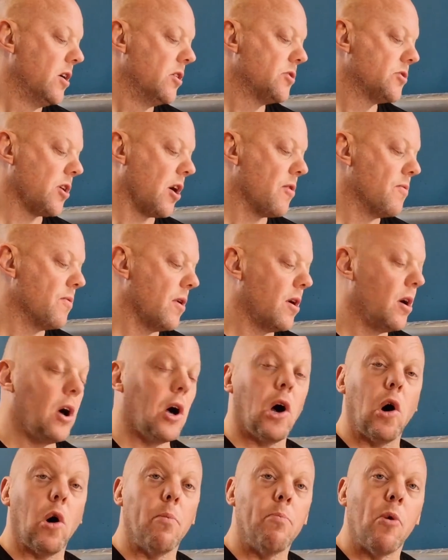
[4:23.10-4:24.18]
So
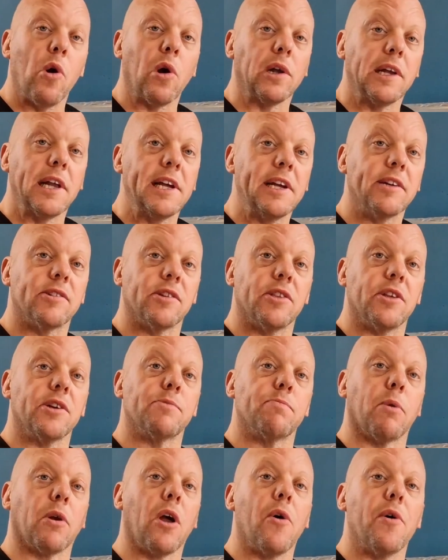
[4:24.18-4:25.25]
I'll put a link to this
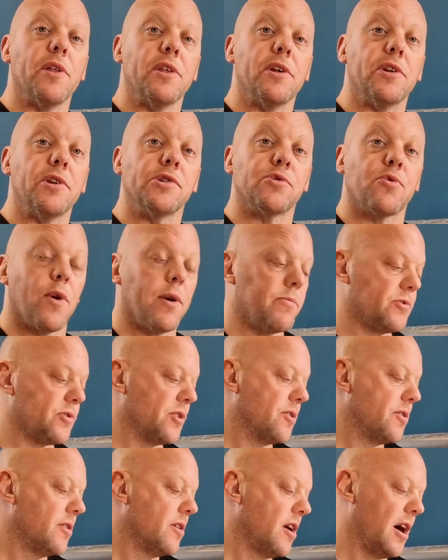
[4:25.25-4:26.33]
below in the
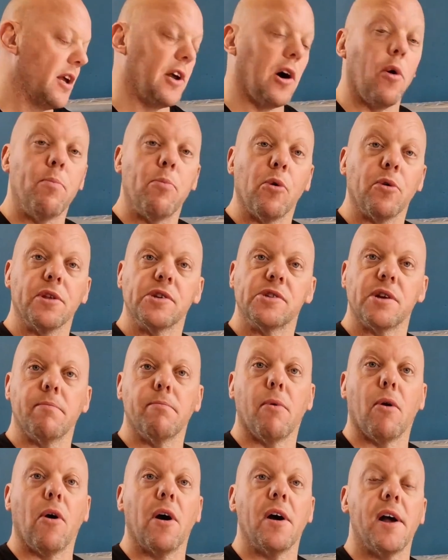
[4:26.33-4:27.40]
description, and I'll put this in
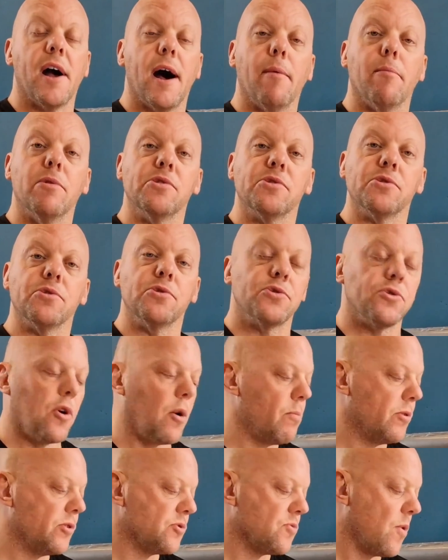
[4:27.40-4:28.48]
my Amazon
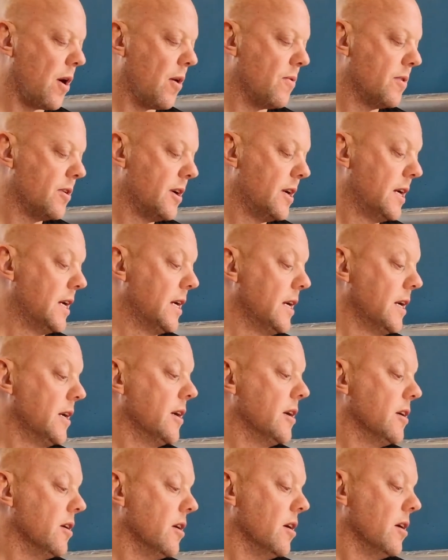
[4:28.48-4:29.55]
shop as well.
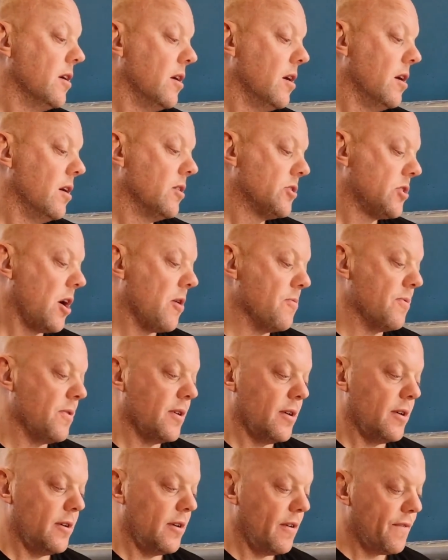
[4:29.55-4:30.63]
So
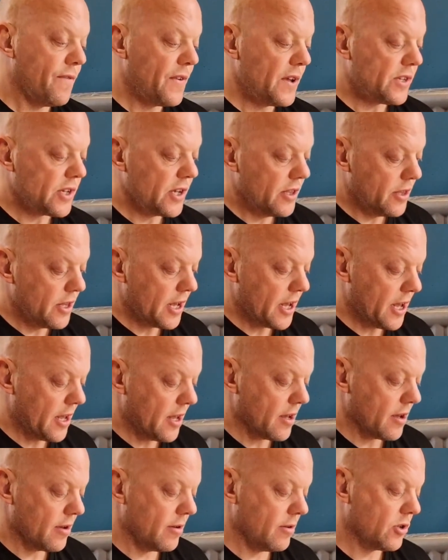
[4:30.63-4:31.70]
fitting
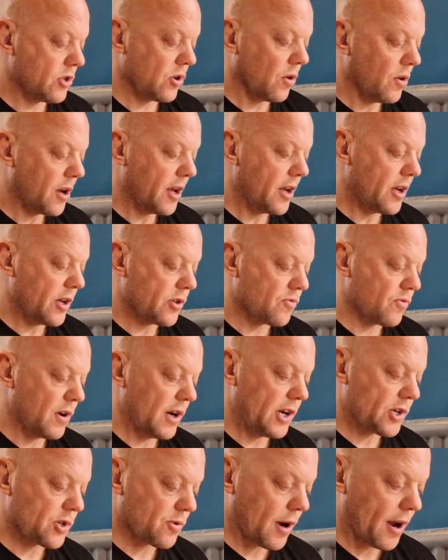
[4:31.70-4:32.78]
the socket is
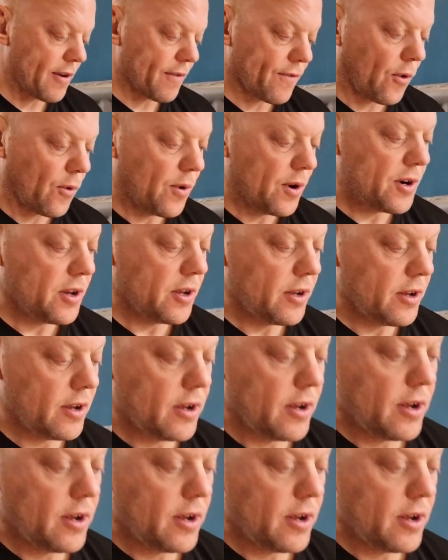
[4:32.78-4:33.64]
really straightforward.